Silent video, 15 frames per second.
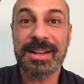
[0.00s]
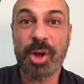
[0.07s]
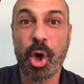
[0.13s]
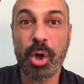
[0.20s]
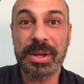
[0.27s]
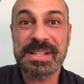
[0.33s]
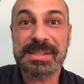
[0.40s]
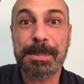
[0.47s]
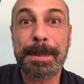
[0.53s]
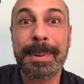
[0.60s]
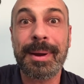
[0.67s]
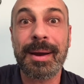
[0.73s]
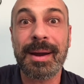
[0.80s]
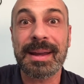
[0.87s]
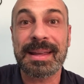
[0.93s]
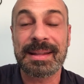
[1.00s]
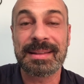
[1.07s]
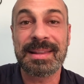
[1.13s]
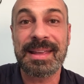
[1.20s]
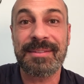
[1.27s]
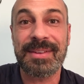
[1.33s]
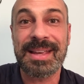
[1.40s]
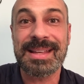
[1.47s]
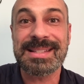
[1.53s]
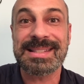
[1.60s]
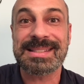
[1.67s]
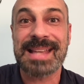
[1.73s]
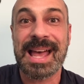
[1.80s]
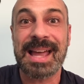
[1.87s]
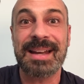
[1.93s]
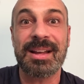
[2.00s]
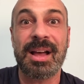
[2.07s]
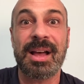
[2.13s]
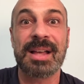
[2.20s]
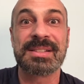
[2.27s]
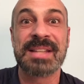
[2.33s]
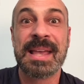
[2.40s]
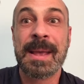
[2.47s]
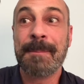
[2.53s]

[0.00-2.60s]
The Holy Spirit can live inside us,